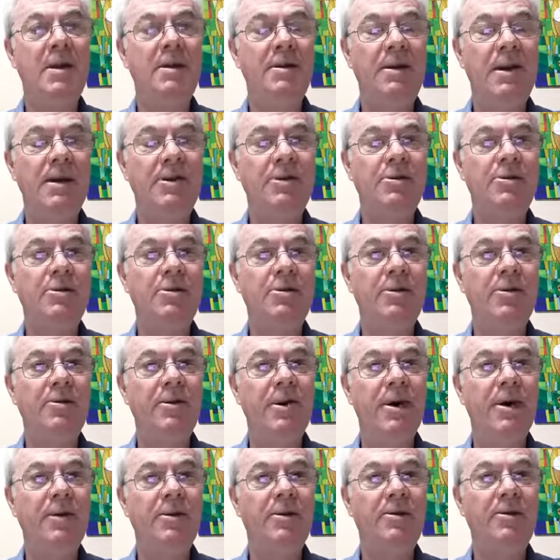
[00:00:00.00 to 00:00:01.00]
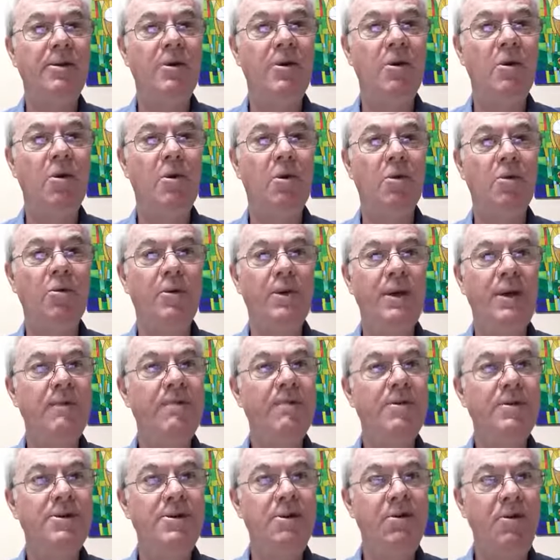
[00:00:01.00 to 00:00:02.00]
next to the road or
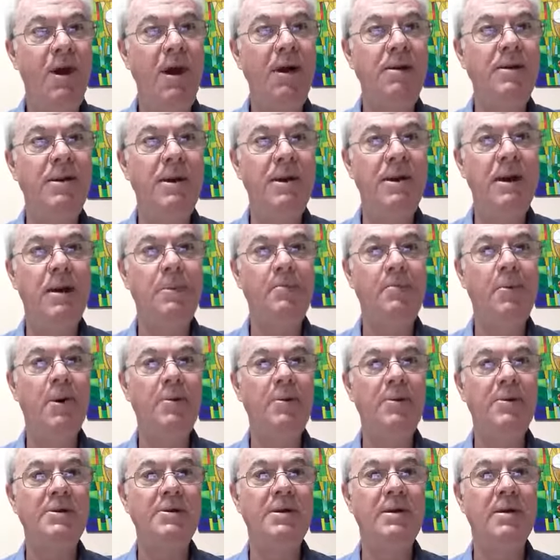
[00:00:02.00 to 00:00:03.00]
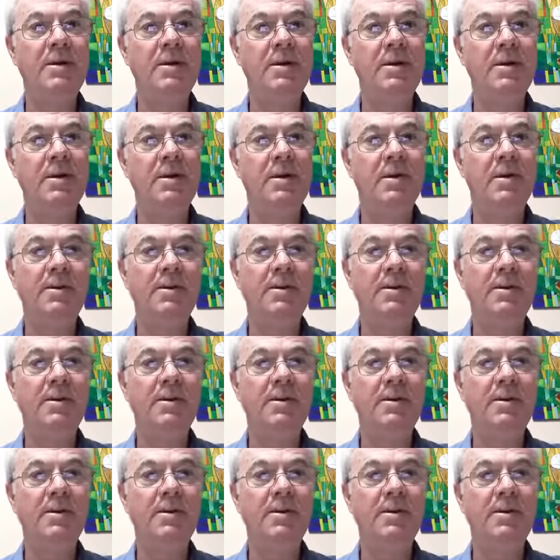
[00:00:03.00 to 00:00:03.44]
even surrounding a property.